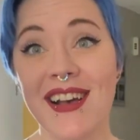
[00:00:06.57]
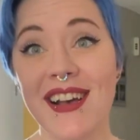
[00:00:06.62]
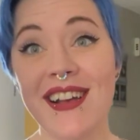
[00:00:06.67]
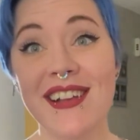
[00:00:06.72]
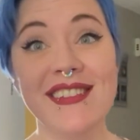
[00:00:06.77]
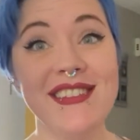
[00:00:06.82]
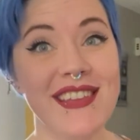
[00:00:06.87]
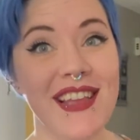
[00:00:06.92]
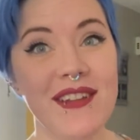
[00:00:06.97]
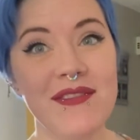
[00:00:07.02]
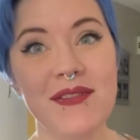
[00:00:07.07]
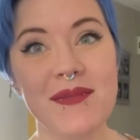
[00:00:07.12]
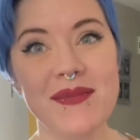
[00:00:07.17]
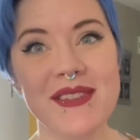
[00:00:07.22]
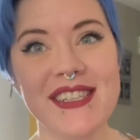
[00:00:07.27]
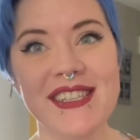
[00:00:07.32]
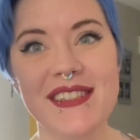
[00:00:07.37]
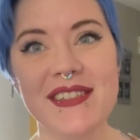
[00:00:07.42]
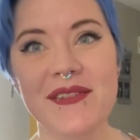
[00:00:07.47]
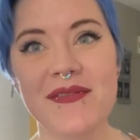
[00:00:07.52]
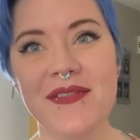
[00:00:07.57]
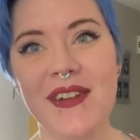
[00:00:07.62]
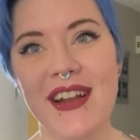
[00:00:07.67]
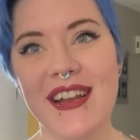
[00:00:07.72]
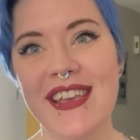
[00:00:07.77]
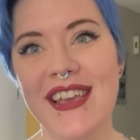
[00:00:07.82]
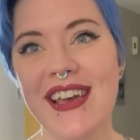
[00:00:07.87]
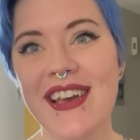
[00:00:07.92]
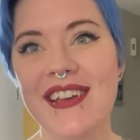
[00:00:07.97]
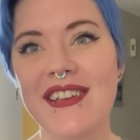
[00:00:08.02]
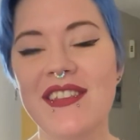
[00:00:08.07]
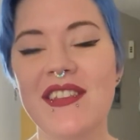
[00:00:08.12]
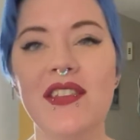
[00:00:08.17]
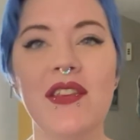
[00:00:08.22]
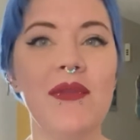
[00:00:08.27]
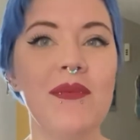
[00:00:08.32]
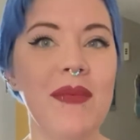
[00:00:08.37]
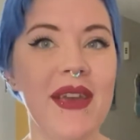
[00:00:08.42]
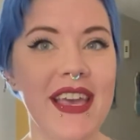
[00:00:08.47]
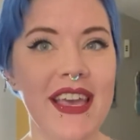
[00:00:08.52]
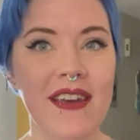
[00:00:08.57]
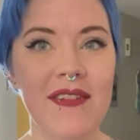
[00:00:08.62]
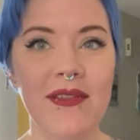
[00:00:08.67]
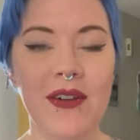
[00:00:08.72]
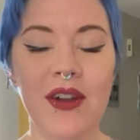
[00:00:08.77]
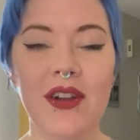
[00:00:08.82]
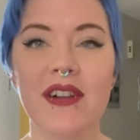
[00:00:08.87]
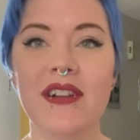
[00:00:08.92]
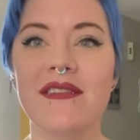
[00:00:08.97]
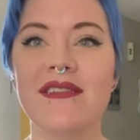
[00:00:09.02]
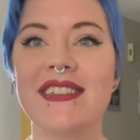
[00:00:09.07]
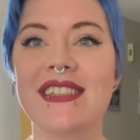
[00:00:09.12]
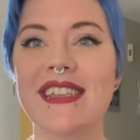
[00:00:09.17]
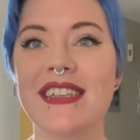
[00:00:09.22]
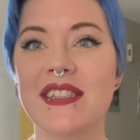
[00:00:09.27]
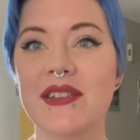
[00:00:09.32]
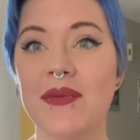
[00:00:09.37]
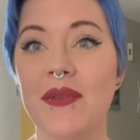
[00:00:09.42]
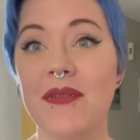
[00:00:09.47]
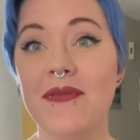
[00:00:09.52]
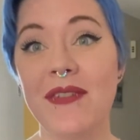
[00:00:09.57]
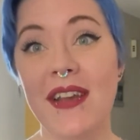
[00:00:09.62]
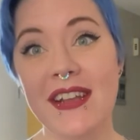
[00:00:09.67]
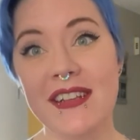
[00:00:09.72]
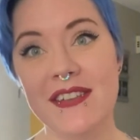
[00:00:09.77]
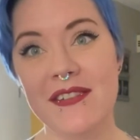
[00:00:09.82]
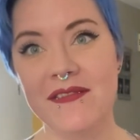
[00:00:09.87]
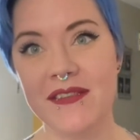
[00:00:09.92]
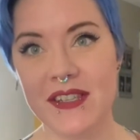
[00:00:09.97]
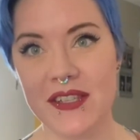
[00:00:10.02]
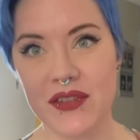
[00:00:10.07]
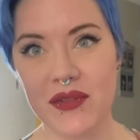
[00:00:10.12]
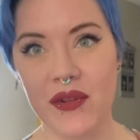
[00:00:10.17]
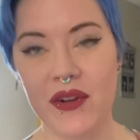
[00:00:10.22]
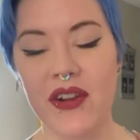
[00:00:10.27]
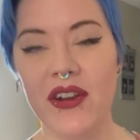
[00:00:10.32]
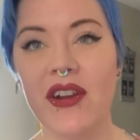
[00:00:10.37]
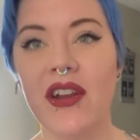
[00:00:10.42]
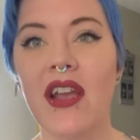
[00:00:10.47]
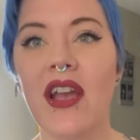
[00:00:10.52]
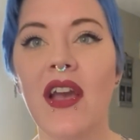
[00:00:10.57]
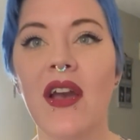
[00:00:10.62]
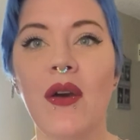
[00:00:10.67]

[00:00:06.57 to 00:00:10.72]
Aside from schizophrenia, you may have heard of schizoaffective disorder,